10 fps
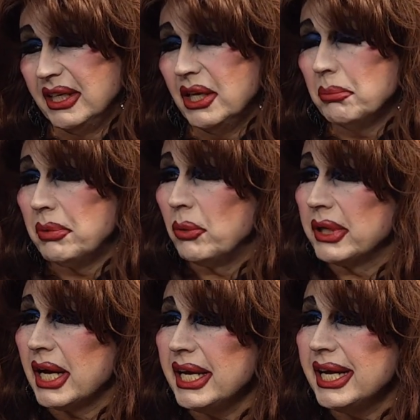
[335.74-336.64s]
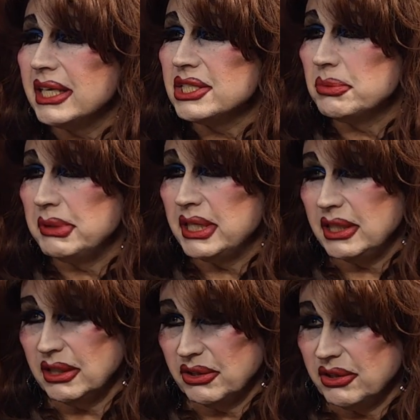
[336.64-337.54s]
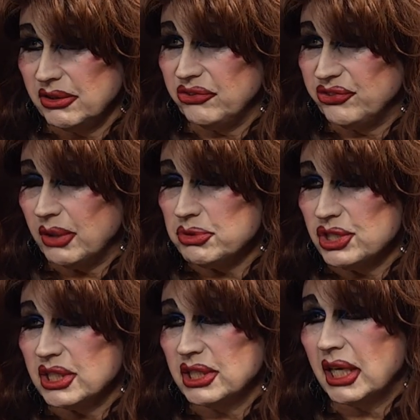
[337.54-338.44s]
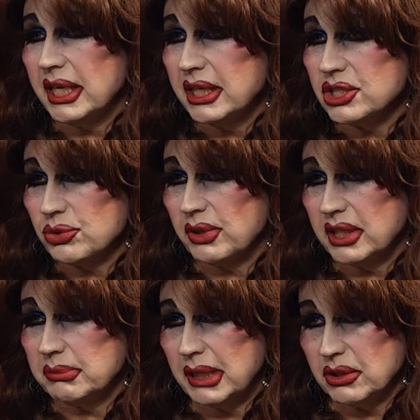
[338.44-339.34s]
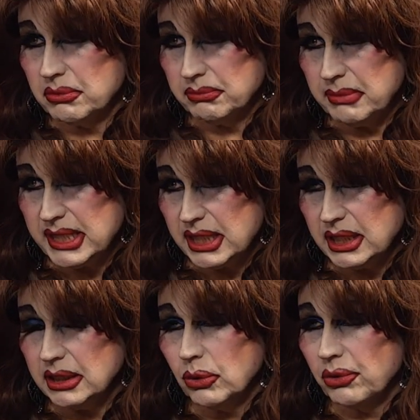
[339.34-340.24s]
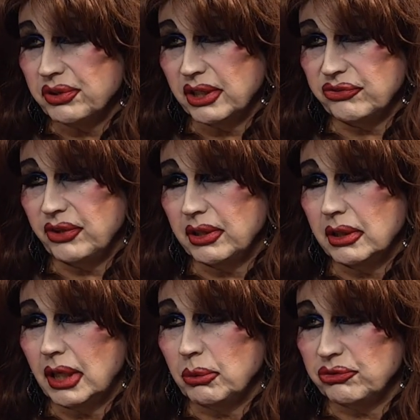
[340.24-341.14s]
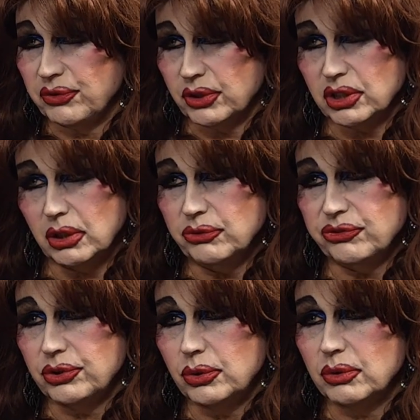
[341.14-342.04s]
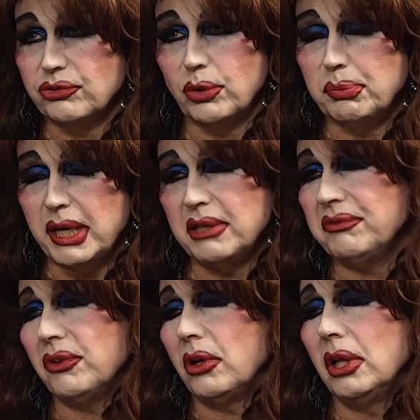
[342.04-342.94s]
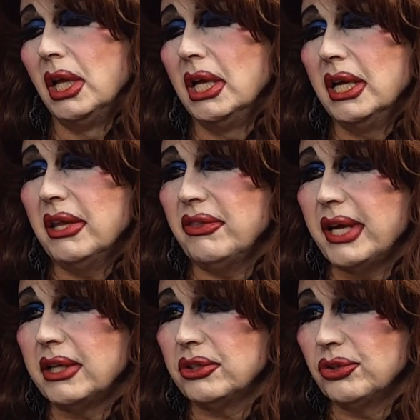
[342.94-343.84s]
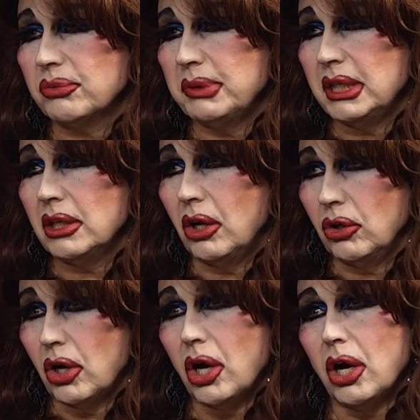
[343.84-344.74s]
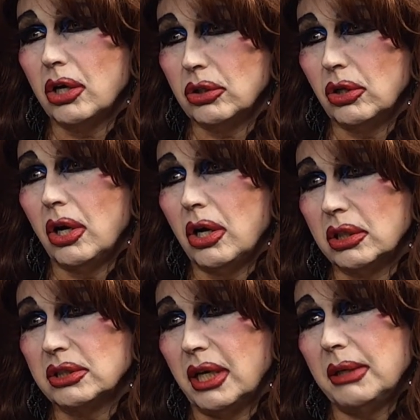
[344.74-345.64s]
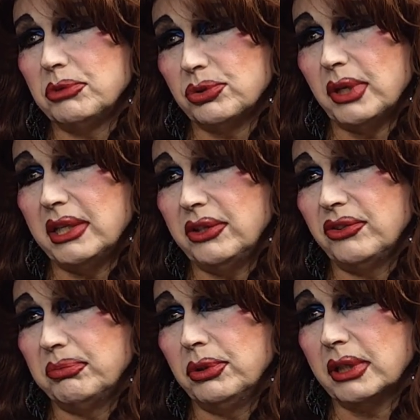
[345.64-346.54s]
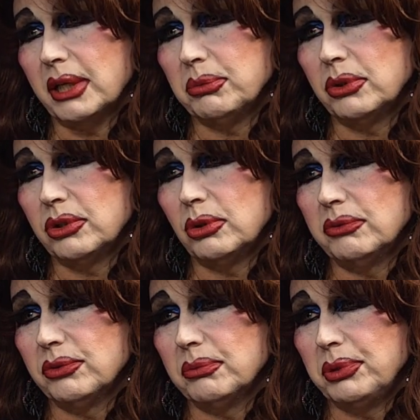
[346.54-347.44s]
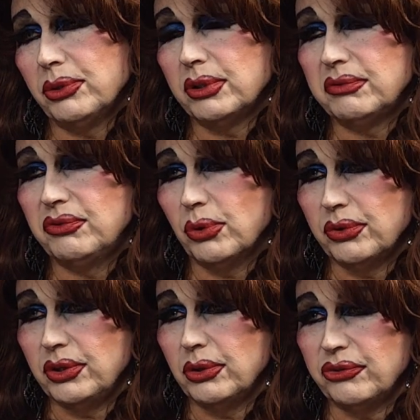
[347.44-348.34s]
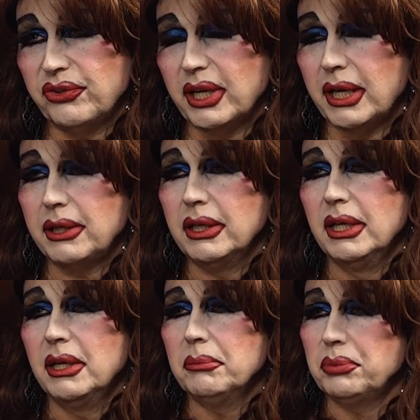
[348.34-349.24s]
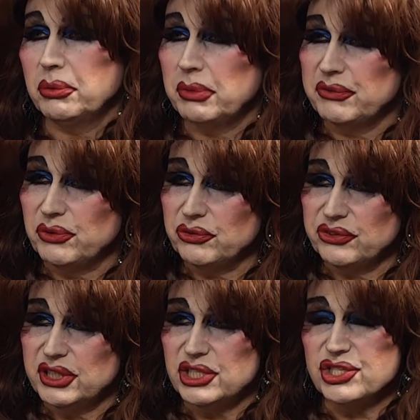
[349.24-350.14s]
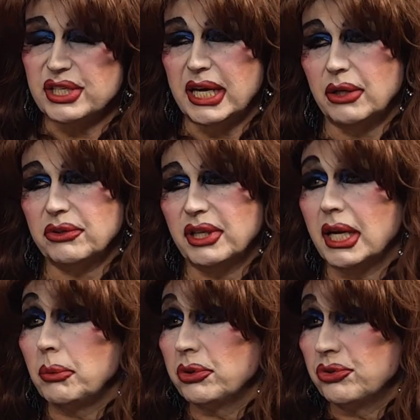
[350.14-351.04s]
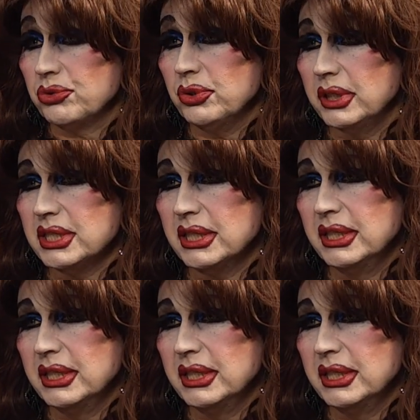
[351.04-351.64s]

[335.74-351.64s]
But when I had to be the subject and I had to write about me or things that I was very close to, it was so painful that it took me a long, long time to write this book. I wrote it over a period of four years. Then I put my first edition out. Then I withdrew it